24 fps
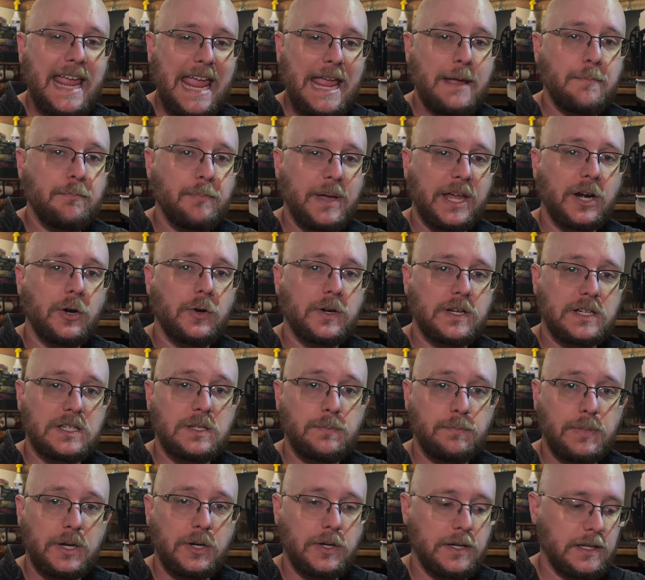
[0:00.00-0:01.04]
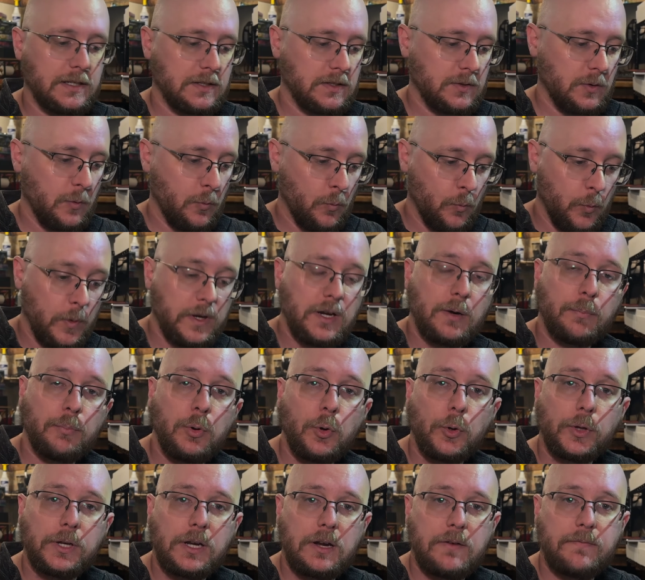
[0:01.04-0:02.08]
a better experience when you're
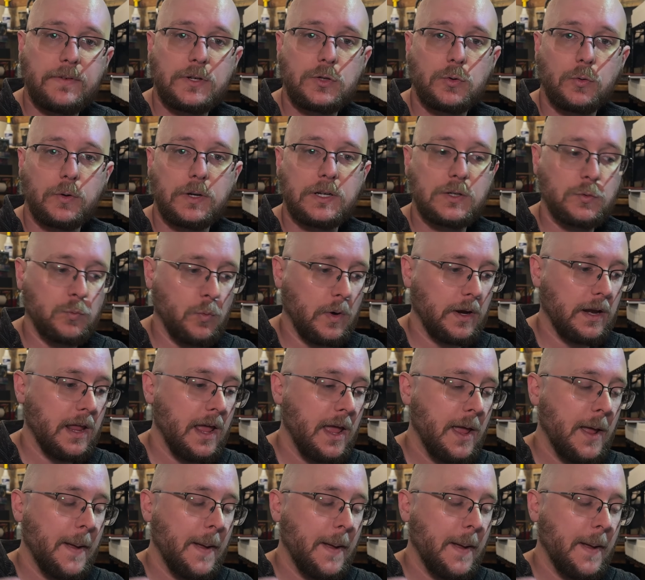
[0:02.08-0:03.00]
pulling your inventory is one,